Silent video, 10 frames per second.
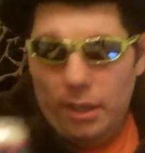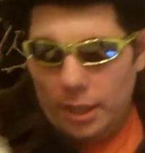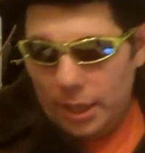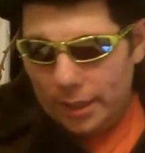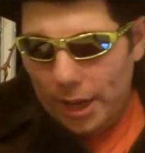
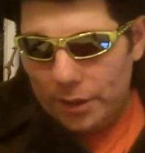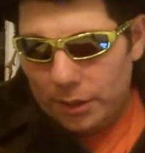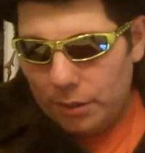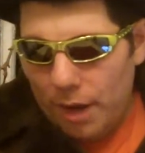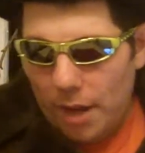You can tell
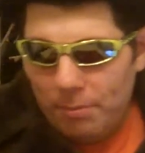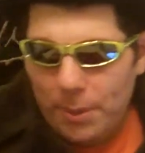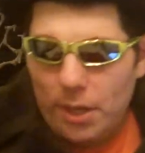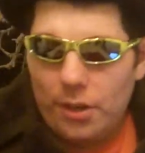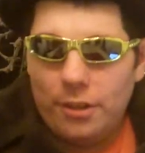it's a craft
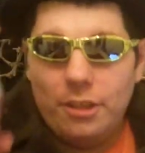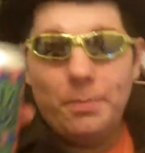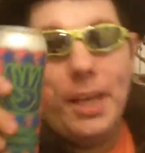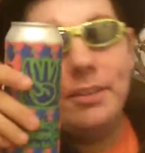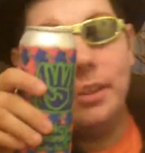beer because it's
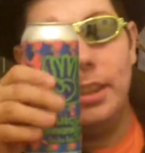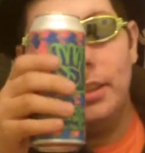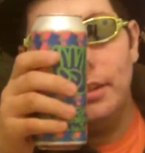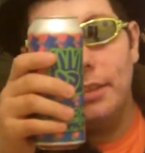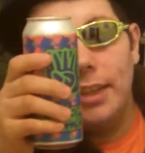basically
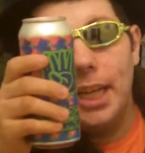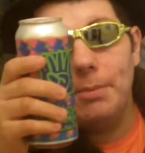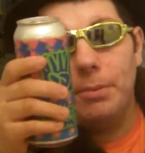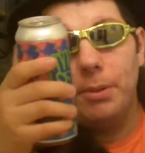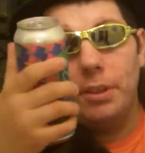just a
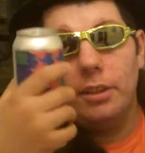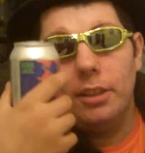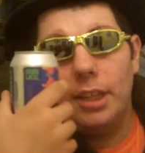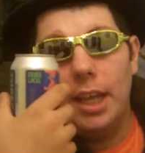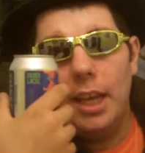label printed
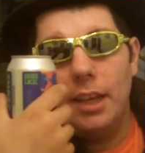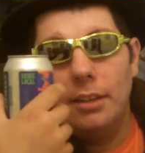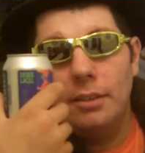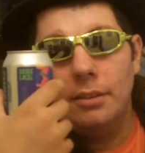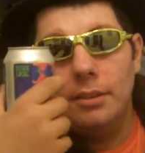on a can.